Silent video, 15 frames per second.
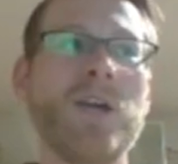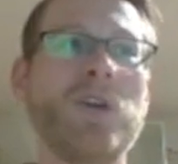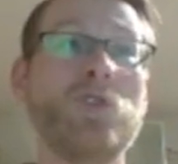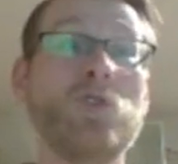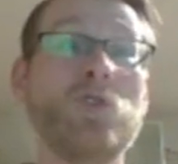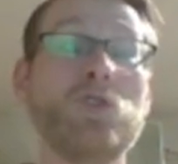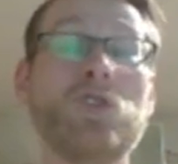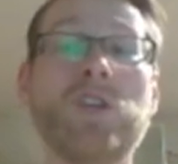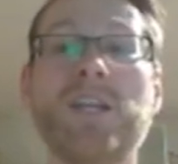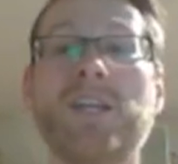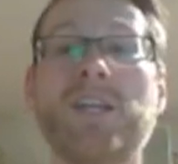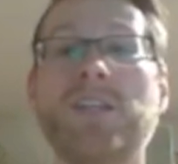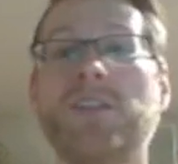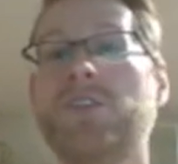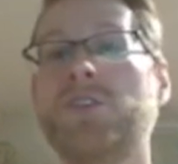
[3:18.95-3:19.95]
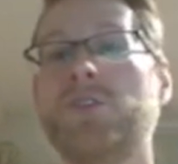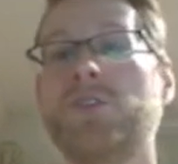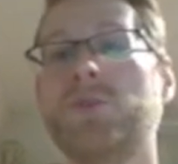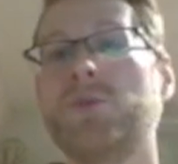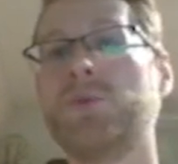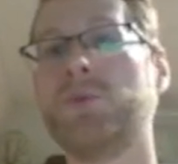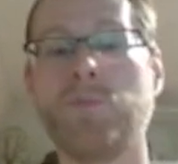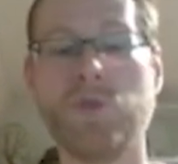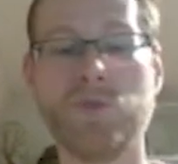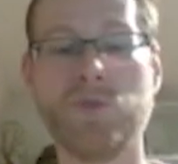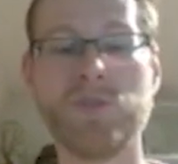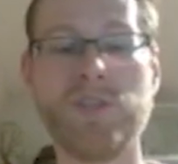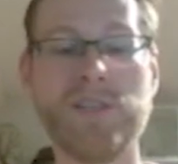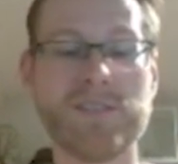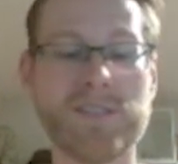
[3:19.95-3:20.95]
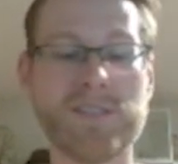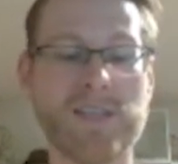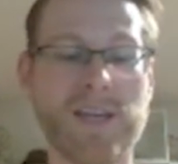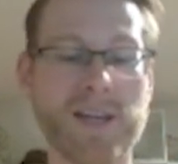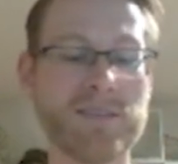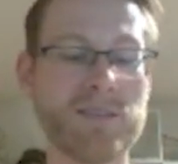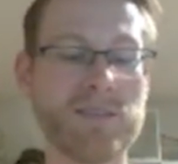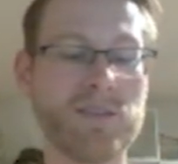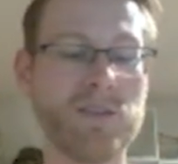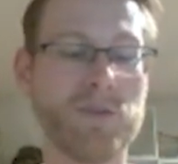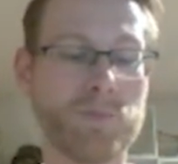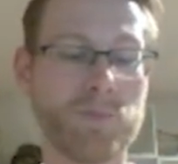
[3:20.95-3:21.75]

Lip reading: Usually you use these texts,